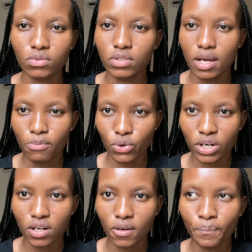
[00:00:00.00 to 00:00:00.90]

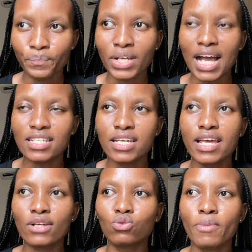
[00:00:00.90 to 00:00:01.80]
Yabona, ngase
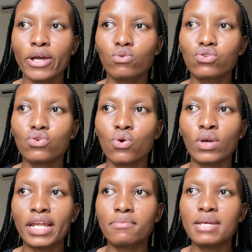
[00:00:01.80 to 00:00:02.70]
ngiyancuma ukuthi no,
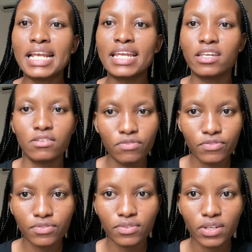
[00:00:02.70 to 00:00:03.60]
let me live
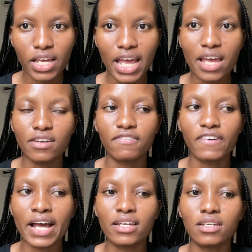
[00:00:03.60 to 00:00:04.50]
and
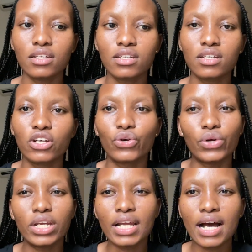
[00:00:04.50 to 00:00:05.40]
find
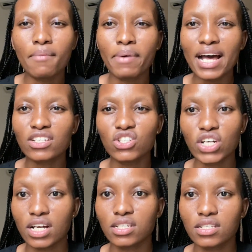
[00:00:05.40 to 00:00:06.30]
greener
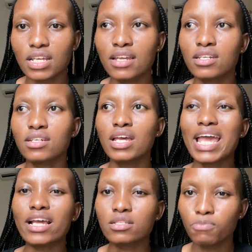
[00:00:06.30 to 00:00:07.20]
pastures and
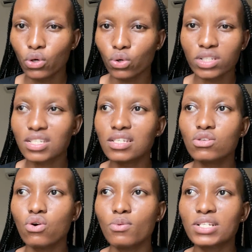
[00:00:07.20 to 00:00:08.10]
explore. This is
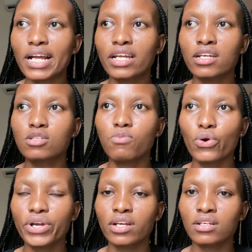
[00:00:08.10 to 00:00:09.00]
almost like an
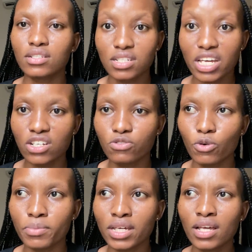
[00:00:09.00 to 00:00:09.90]
exploring stage
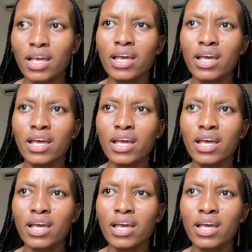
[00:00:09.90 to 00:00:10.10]
for me.